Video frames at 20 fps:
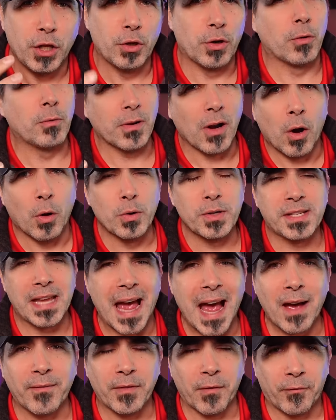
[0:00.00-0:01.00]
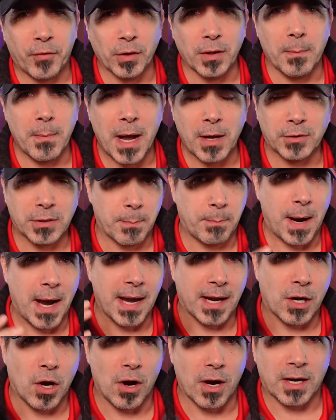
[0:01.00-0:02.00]
You don't always have the full amount to buy
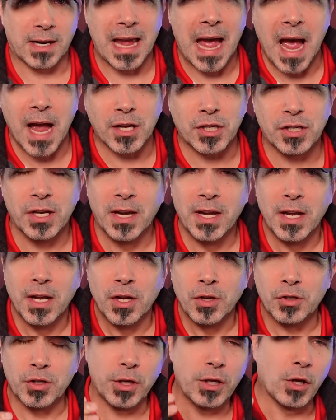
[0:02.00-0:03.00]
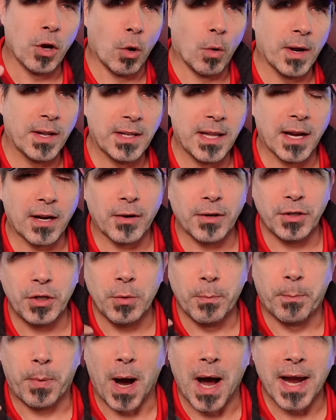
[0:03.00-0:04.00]
a car cash, so you go in there and
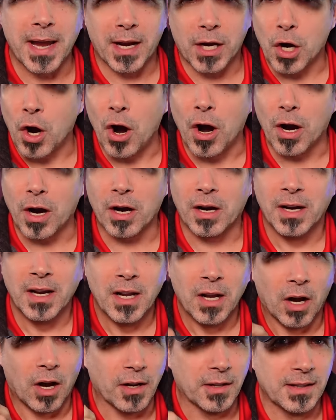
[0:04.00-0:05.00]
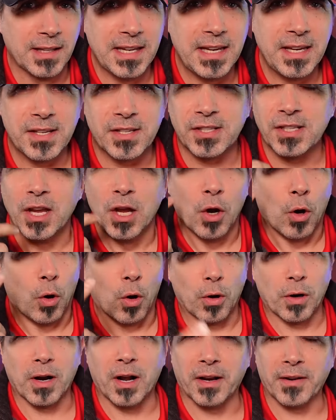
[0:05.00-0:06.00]
you buy a car on lease
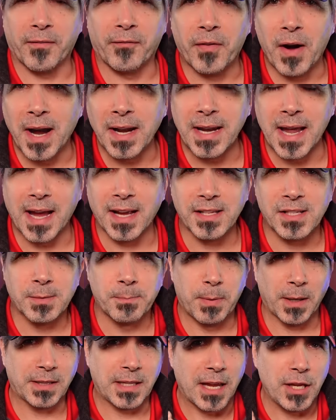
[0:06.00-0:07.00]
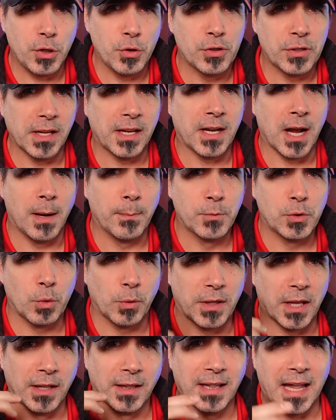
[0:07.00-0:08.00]
or on finance, but that usually comes
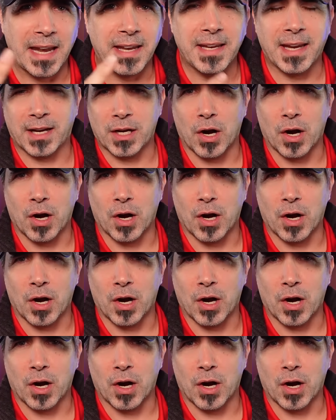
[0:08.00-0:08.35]
with a lending